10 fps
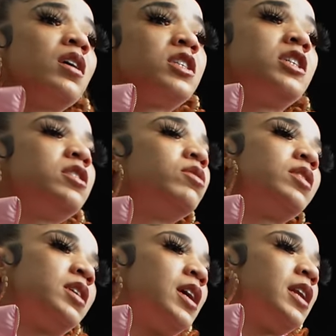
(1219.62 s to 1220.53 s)
she's doing
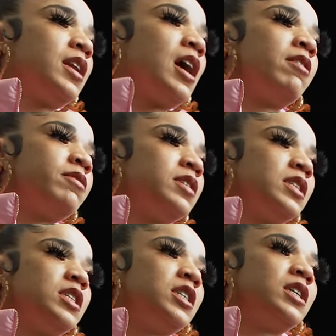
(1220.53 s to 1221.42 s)
it day to day,
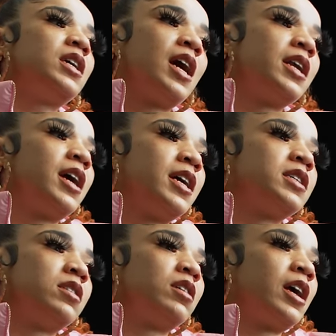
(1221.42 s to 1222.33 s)
obviously she kind of
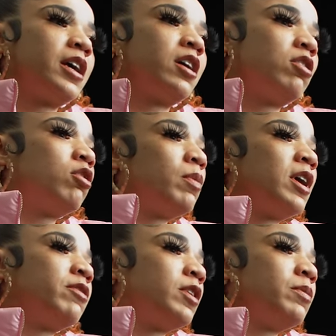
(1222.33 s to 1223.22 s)
has like her own
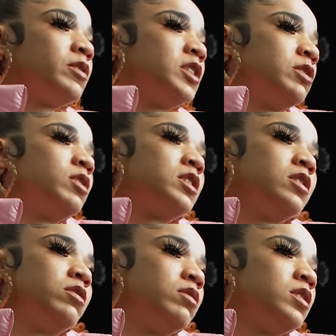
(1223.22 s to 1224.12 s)
mind frame and she wants to
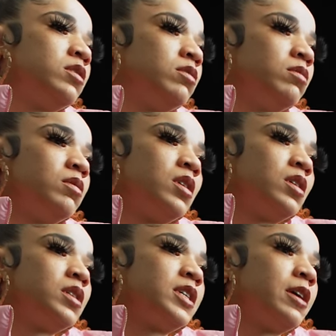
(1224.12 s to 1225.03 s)
do it too,
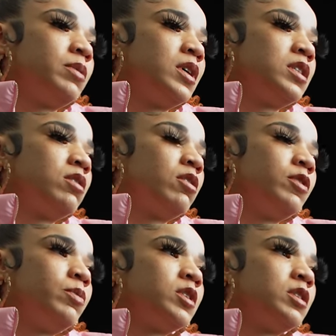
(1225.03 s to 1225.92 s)
type thing. So a
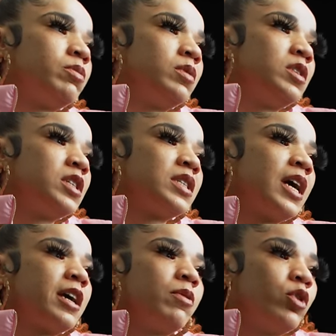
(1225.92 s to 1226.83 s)
female should just
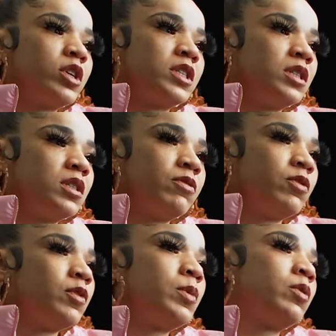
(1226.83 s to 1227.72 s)
like abortions. If a
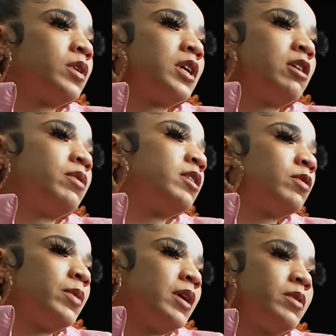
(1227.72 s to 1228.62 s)
female want to get rid of
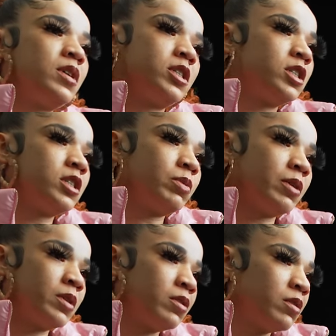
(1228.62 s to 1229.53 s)
a baby, she should be
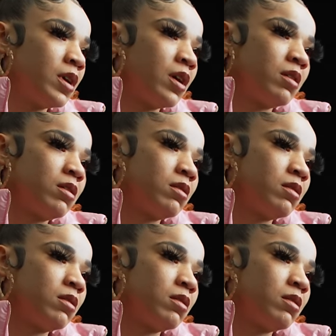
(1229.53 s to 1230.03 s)
able to do that.